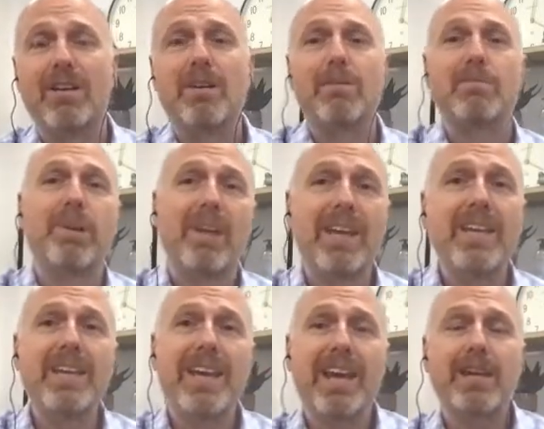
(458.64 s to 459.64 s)

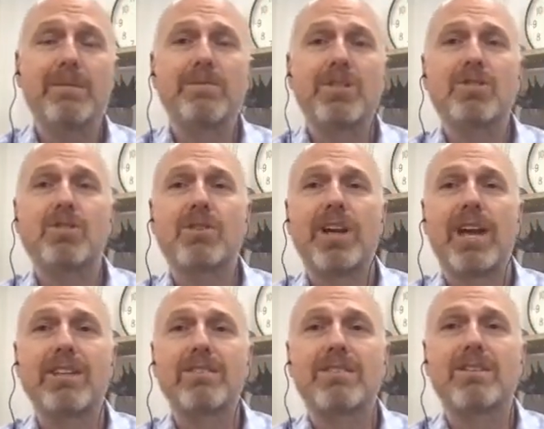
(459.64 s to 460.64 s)
Playing games
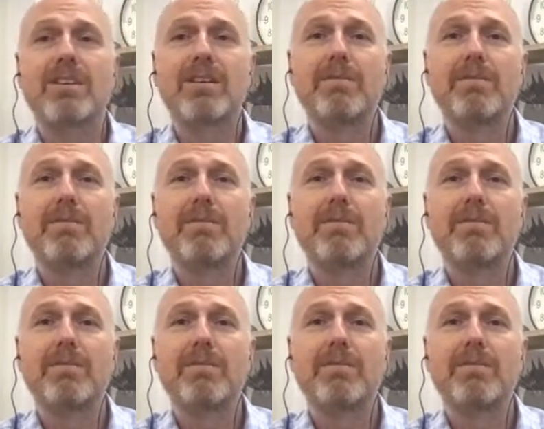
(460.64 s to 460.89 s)
creates